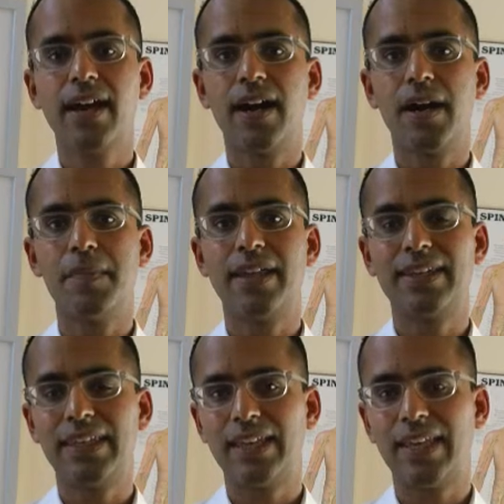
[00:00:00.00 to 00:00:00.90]
And
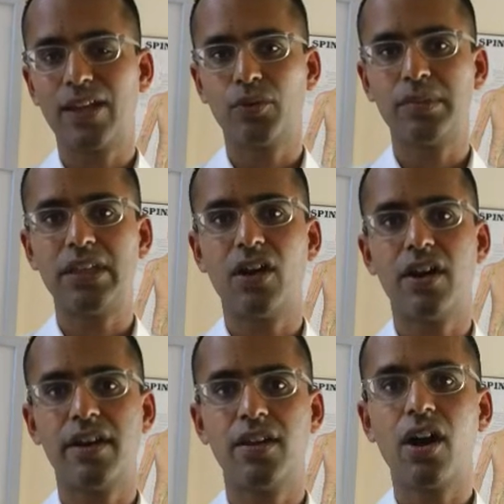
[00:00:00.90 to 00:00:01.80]
again, that'll be
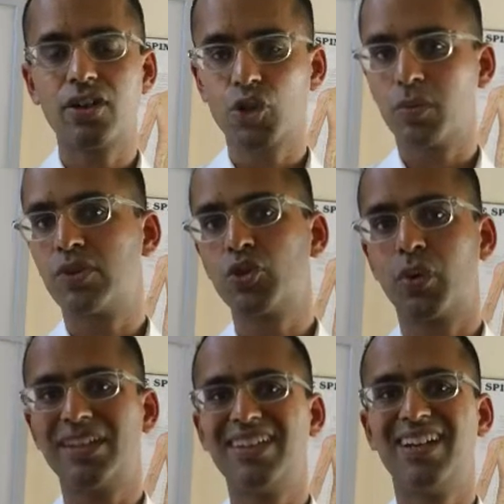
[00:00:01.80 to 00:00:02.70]
on October
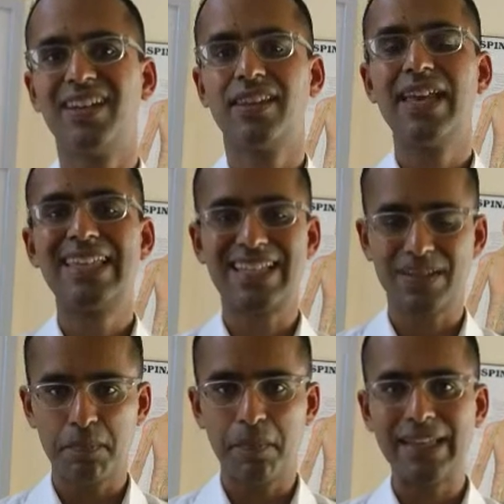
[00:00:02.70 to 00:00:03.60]
29th. That's
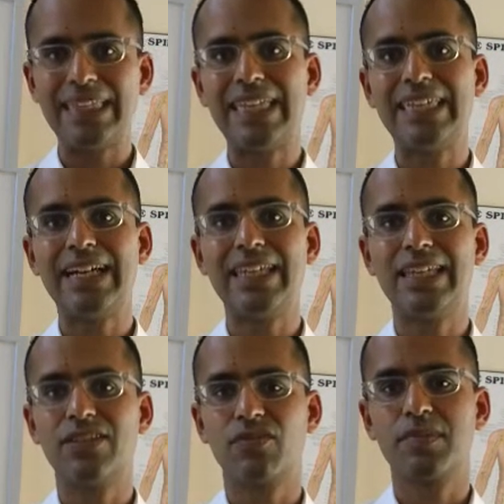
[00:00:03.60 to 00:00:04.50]
a Monday night.
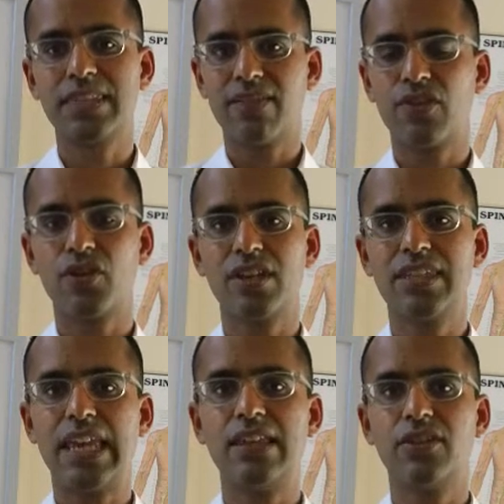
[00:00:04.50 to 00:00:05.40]
It's from 7:30
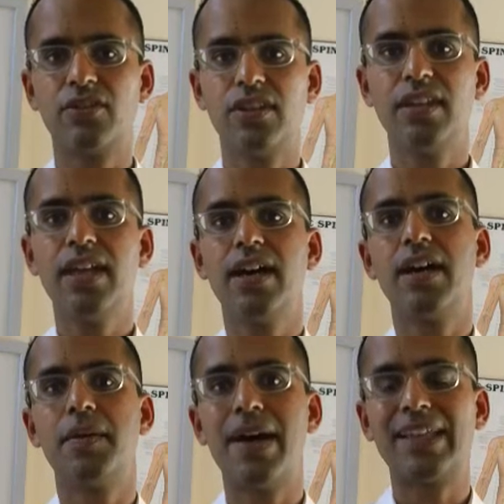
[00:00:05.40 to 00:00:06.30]
to 8:30.
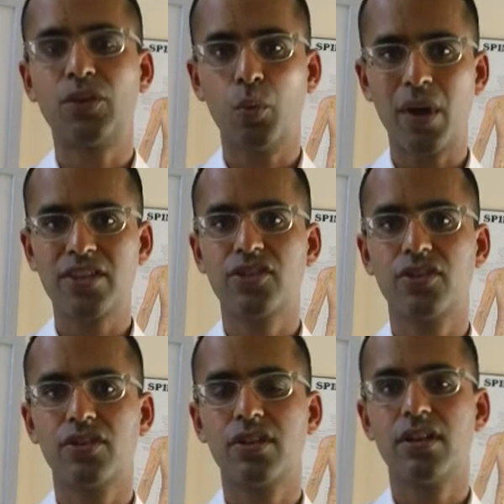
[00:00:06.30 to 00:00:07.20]
At the
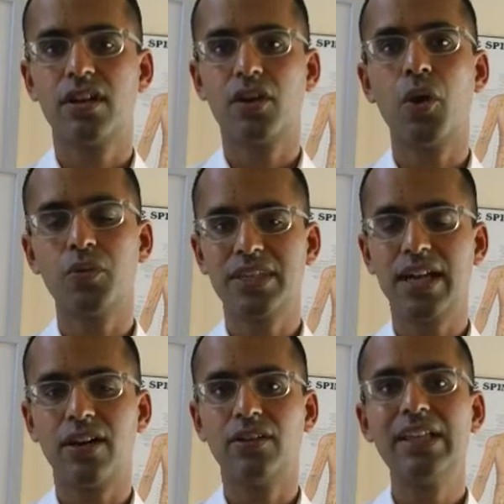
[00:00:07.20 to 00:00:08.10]
Western
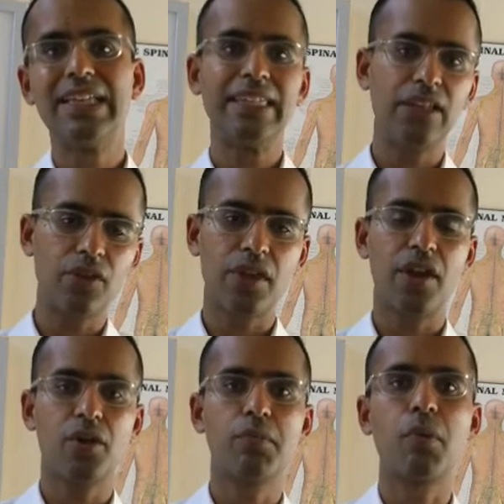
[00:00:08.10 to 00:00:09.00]
Hotel near the
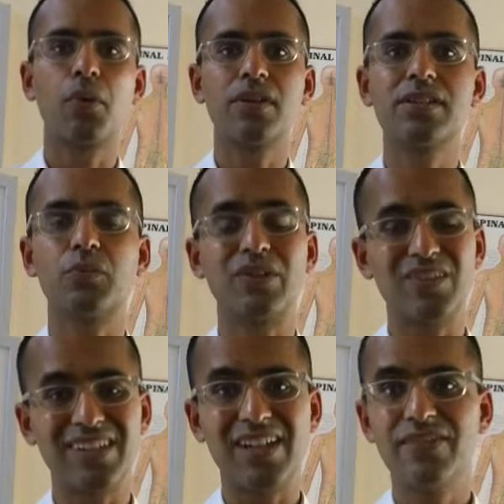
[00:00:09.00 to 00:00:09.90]
airport. We
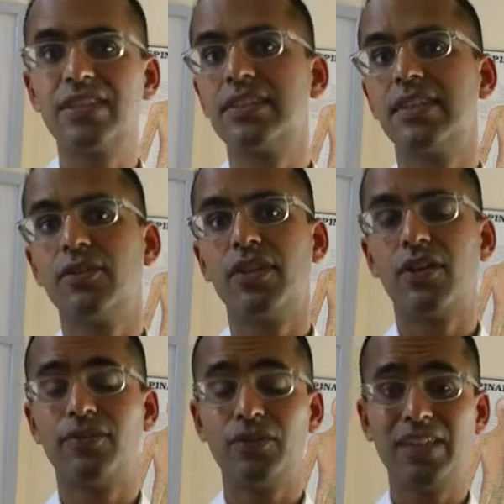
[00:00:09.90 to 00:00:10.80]
would love to see you
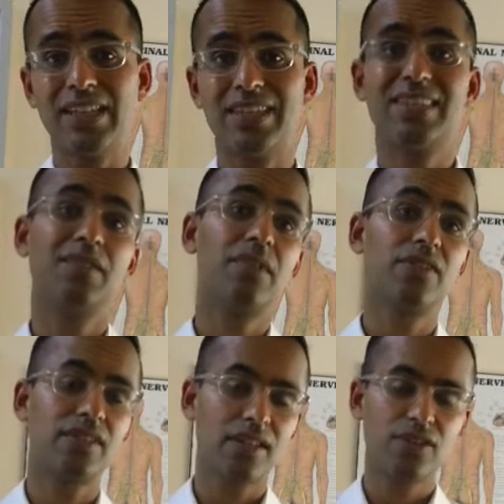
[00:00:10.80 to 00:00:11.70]
there. If you get this
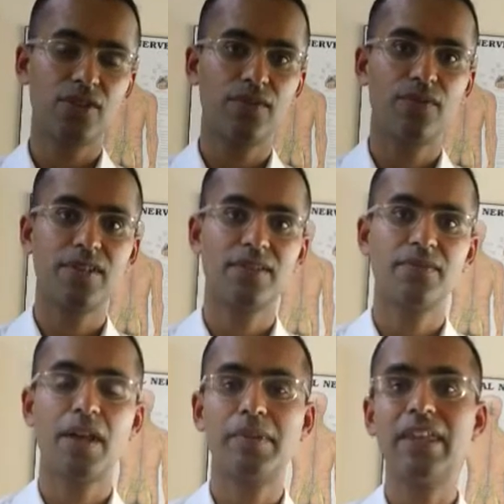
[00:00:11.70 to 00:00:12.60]
email, send it to your friends and
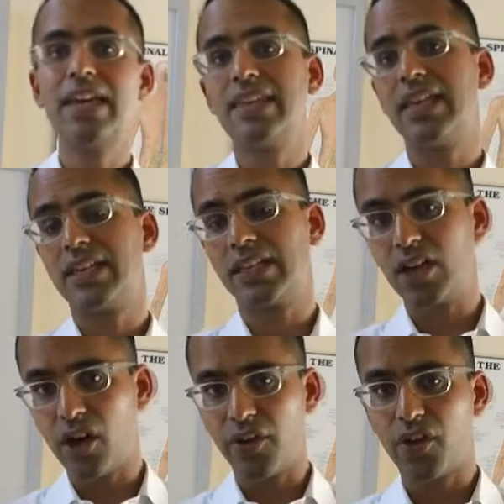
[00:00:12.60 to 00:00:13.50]
family. They can
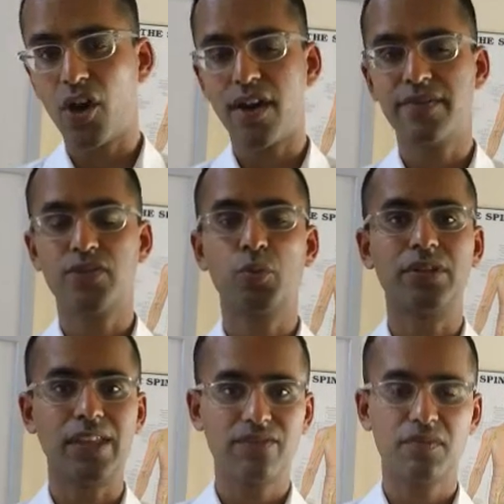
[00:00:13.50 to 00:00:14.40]
call the office. We'll
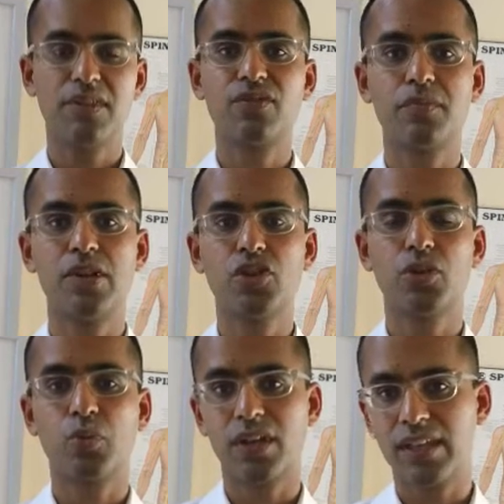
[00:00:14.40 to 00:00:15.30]
give them
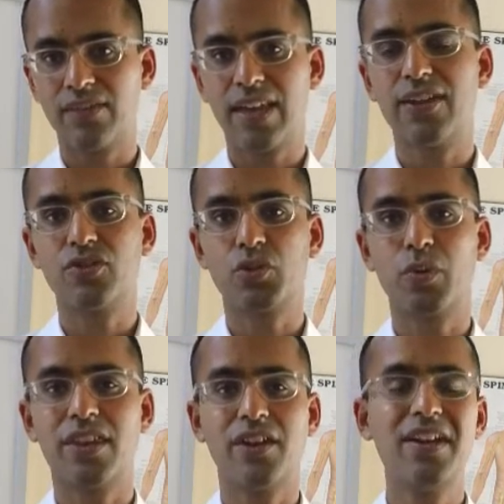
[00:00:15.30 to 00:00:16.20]
information. We're going to give the address
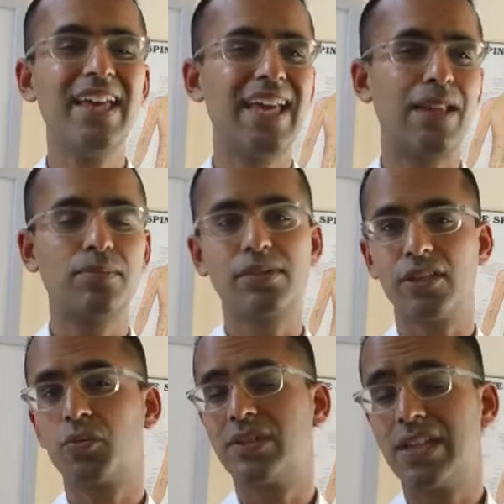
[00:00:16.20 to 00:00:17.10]
with there. And
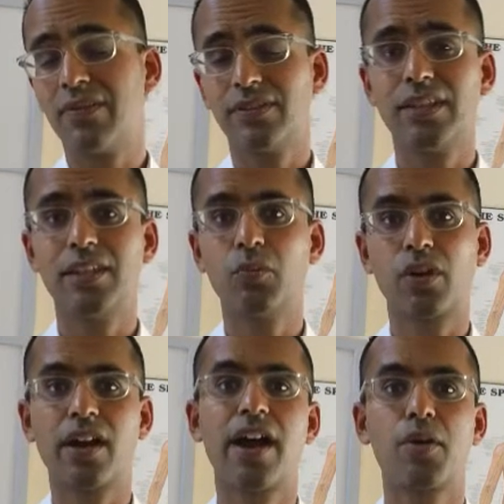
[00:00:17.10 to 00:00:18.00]
please, we definitely need more
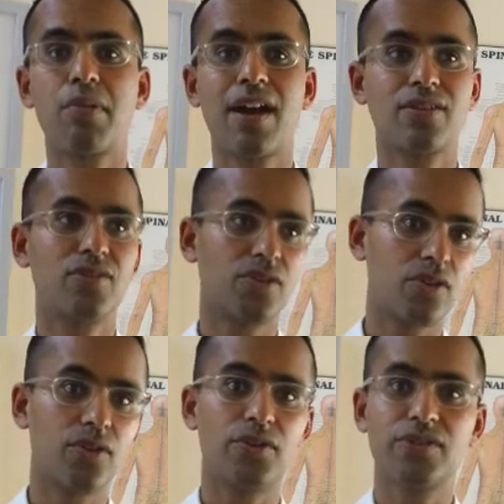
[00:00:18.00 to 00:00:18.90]
chiropractors,
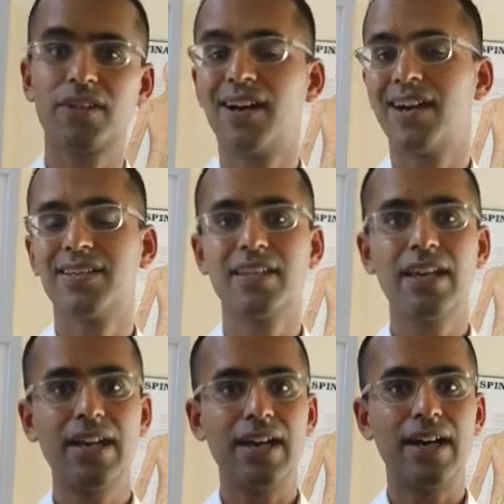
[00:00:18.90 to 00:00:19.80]
girls, guys,
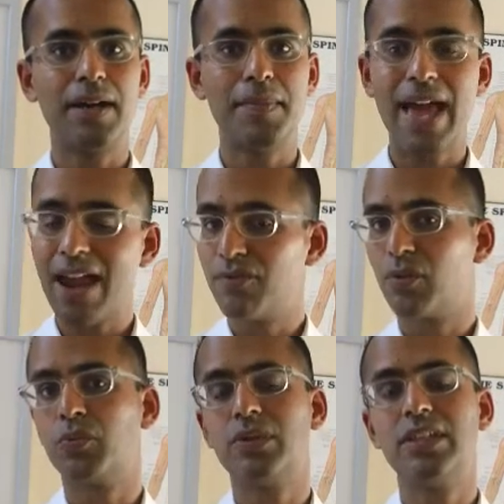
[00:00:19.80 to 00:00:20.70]

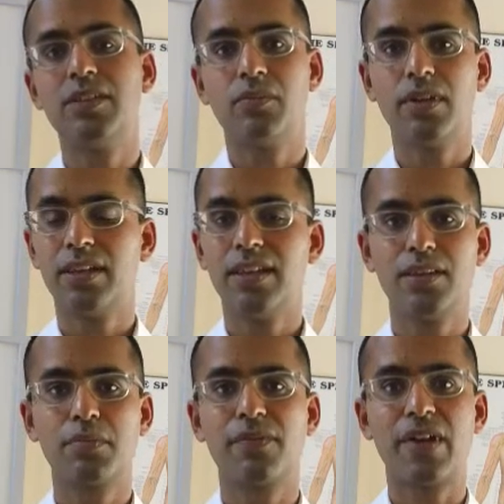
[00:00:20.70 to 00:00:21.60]
everyone we need in
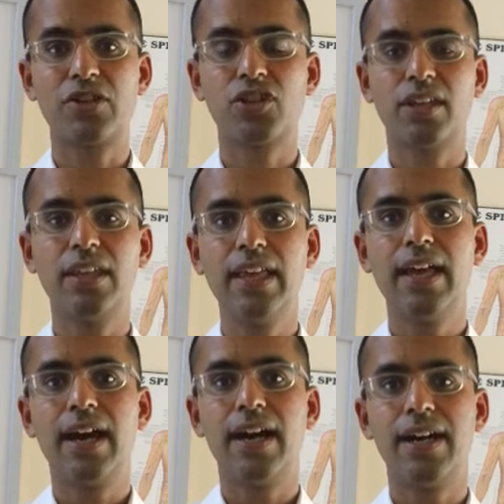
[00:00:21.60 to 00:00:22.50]
the profession,
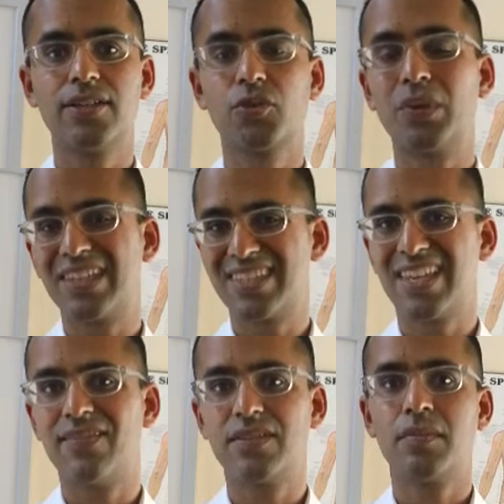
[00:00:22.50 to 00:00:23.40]
so we can
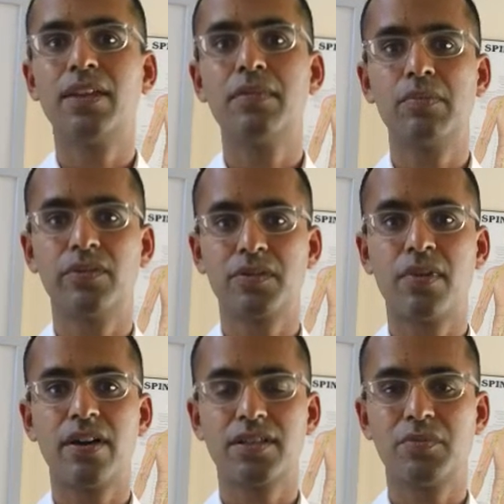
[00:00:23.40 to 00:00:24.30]
save as many people as
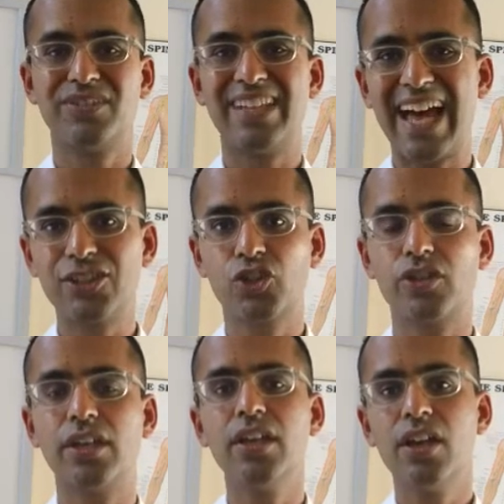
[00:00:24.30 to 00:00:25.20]
possible
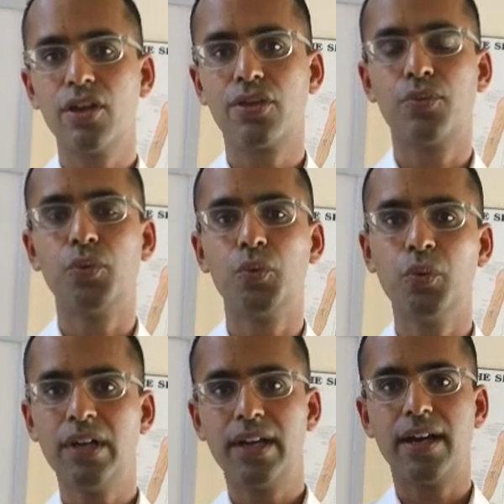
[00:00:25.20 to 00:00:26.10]
naturally through
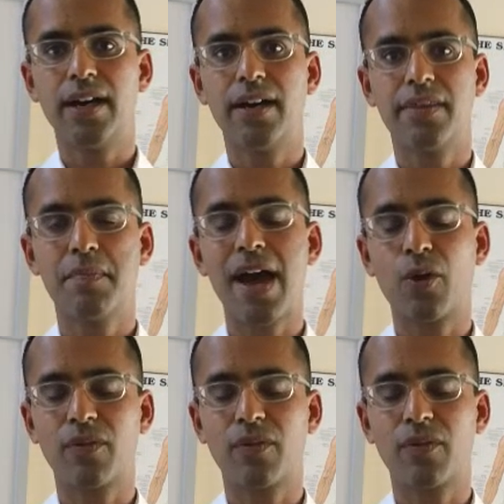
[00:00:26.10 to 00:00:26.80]
the power